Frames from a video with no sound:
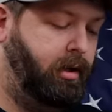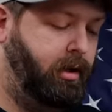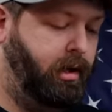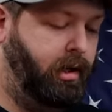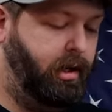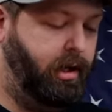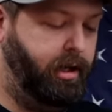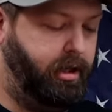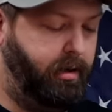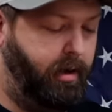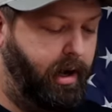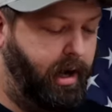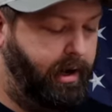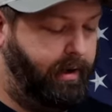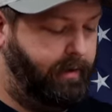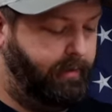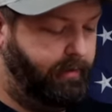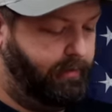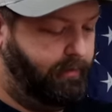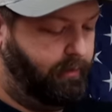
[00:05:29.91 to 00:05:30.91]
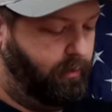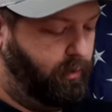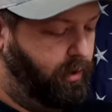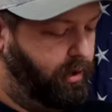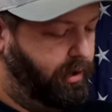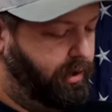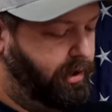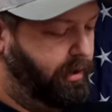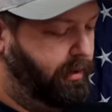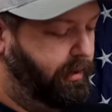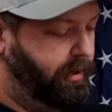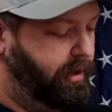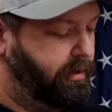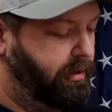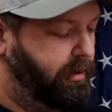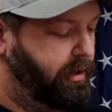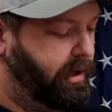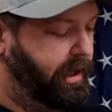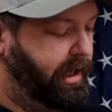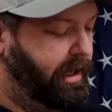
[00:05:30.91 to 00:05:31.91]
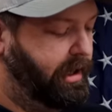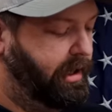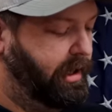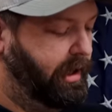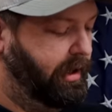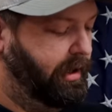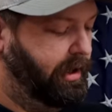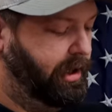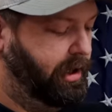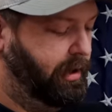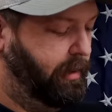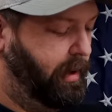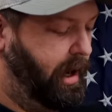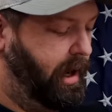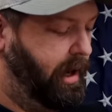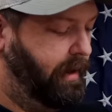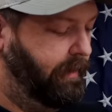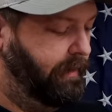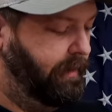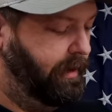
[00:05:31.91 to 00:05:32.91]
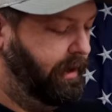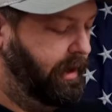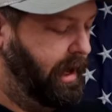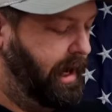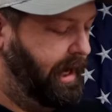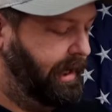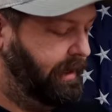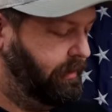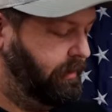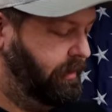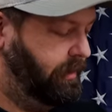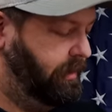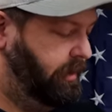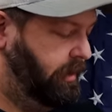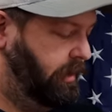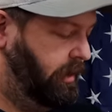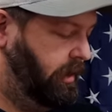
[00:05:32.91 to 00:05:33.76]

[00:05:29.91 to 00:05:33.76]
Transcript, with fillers: Uh, you have one, two, and three, and then you have the last one.